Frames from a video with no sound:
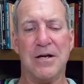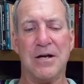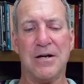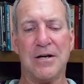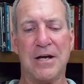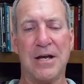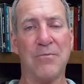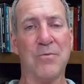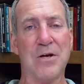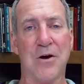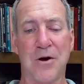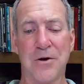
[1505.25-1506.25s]
And
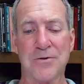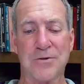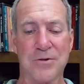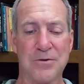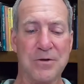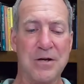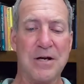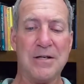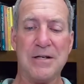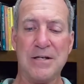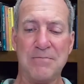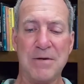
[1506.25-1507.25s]
we also
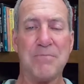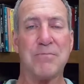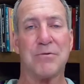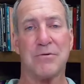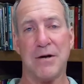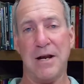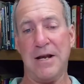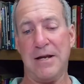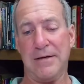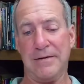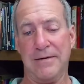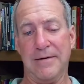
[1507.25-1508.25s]
need to be
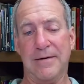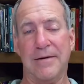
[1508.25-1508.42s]
praying